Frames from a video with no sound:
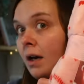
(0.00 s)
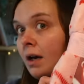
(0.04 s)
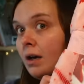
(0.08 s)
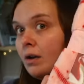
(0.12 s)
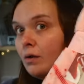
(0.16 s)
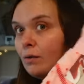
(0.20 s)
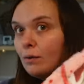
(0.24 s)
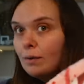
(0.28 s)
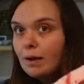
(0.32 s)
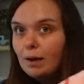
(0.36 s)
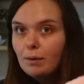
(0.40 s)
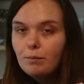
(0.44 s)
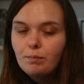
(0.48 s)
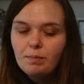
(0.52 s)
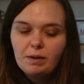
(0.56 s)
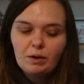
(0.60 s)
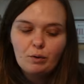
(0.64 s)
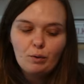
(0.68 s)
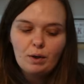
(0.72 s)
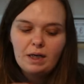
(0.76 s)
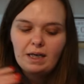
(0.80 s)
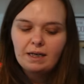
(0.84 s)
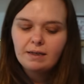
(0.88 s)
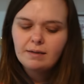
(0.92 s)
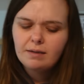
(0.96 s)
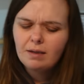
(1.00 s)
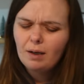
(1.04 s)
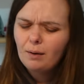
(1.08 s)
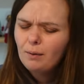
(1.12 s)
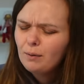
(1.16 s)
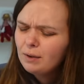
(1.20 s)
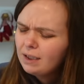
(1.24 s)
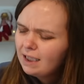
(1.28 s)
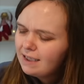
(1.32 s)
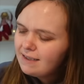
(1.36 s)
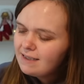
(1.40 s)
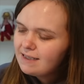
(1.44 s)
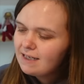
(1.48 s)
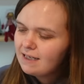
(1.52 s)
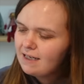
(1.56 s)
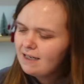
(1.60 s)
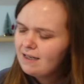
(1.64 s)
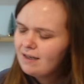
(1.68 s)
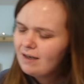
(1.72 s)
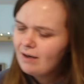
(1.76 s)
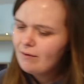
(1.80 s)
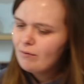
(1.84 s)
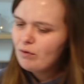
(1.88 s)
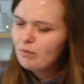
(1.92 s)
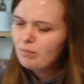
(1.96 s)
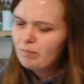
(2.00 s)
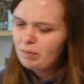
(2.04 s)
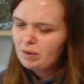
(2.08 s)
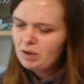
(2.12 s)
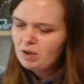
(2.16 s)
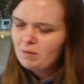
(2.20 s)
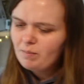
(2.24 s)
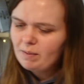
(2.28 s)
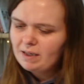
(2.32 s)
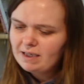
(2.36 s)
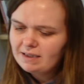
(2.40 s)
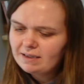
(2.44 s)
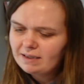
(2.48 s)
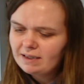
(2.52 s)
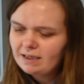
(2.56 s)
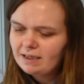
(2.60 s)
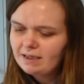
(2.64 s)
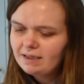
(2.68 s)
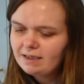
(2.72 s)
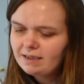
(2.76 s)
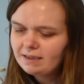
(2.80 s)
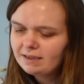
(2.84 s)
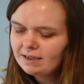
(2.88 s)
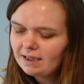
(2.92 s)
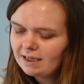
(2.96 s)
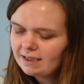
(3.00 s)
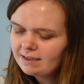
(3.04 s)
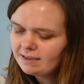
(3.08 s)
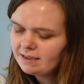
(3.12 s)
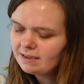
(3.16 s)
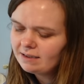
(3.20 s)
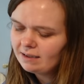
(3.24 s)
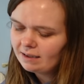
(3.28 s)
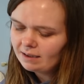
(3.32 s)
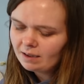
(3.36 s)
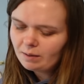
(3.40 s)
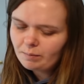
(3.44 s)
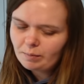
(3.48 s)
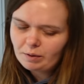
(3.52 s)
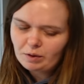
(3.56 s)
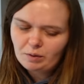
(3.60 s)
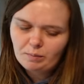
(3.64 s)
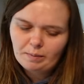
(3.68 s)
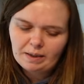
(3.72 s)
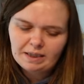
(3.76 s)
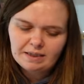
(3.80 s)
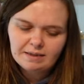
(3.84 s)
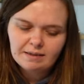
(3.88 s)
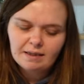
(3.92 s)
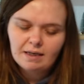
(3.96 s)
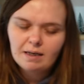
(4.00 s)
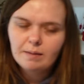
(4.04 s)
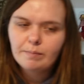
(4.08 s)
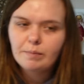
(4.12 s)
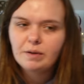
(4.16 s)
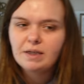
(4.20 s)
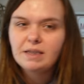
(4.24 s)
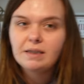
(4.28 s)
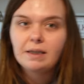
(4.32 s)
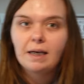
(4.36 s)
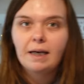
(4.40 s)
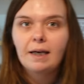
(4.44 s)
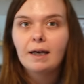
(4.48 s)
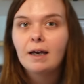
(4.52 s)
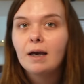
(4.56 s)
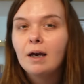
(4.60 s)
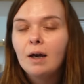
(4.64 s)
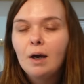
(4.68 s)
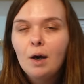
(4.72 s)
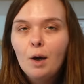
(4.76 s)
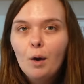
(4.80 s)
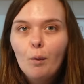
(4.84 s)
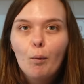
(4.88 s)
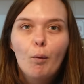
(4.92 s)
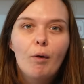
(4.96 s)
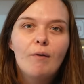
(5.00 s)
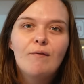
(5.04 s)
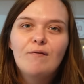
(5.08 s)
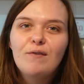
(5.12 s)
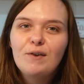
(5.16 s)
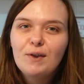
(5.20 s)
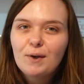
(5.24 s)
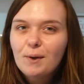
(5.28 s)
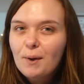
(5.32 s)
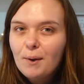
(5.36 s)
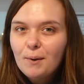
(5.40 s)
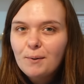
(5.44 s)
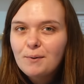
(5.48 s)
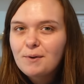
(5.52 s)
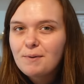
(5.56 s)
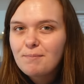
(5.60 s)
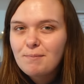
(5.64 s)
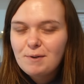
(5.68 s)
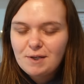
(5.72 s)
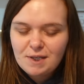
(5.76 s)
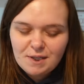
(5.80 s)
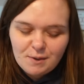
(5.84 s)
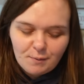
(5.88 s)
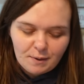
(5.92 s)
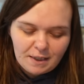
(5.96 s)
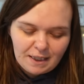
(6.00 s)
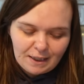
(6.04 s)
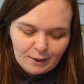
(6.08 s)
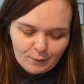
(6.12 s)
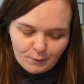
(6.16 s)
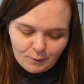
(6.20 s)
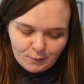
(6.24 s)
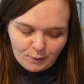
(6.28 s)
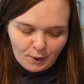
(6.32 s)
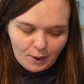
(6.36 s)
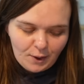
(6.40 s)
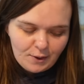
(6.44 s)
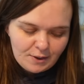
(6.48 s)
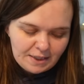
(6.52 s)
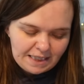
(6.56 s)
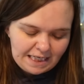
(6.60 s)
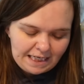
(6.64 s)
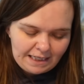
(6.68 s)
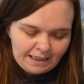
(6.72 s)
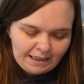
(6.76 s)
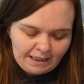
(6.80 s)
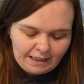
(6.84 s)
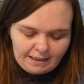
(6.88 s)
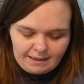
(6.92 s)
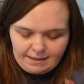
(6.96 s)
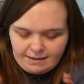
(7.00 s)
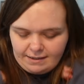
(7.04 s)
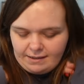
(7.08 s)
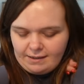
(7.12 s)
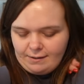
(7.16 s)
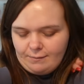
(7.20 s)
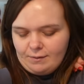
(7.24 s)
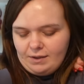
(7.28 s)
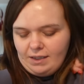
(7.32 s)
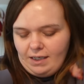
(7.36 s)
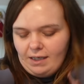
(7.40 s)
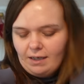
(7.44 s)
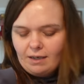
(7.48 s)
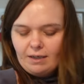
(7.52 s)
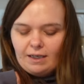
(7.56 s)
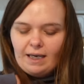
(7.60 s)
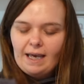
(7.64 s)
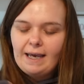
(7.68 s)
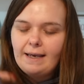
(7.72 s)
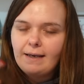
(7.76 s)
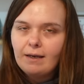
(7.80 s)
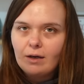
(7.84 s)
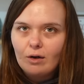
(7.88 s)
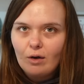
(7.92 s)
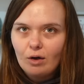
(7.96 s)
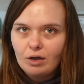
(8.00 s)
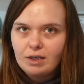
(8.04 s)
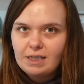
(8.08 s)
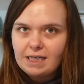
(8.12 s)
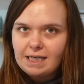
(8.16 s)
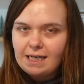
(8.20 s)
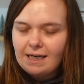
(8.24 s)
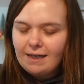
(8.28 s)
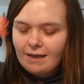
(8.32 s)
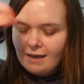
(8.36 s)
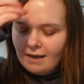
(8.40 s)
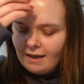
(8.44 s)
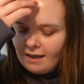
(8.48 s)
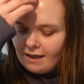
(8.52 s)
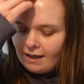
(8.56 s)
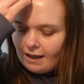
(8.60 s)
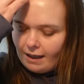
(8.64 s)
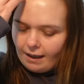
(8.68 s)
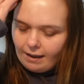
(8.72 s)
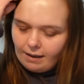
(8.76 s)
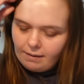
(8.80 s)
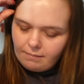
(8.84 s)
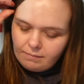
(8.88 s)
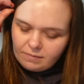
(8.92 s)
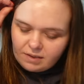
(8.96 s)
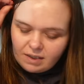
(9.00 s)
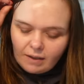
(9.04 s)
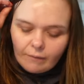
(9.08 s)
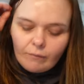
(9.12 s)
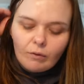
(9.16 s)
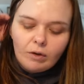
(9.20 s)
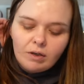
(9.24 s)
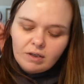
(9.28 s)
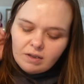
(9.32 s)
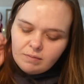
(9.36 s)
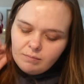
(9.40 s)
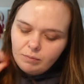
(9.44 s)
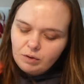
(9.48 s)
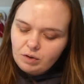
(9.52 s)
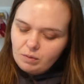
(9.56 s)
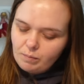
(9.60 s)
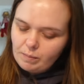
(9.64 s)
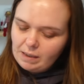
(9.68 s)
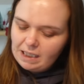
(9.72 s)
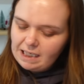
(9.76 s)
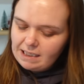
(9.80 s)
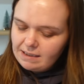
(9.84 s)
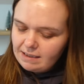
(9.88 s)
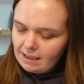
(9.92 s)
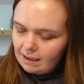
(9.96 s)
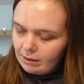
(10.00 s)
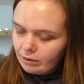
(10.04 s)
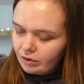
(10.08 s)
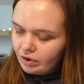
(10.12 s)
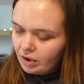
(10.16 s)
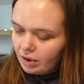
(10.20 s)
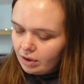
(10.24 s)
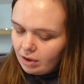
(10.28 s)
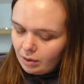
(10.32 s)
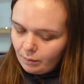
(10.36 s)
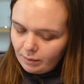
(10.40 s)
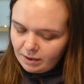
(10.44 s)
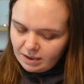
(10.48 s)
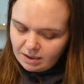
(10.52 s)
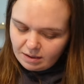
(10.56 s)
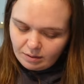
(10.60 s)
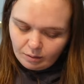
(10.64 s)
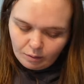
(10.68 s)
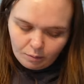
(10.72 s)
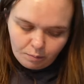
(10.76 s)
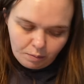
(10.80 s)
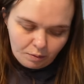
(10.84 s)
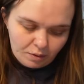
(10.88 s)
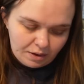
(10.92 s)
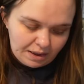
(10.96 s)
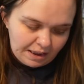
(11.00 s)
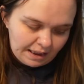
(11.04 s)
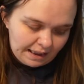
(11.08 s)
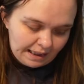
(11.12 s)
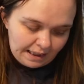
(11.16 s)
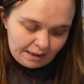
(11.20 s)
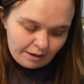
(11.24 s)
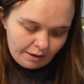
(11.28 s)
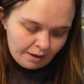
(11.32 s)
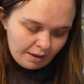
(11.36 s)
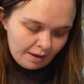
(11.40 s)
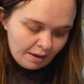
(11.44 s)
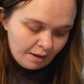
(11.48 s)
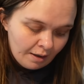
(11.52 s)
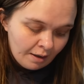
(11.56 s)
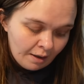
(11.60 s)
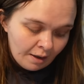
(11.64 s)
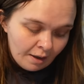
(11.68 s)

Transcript: Thought that would be great, because the whole idea of a bird basket, he said, it's like a boo basket, but it's like one for the colder months where you get all cozy and nice, and I was like, okay, got it. So I've got some other bits. I'll show you when it's all put together.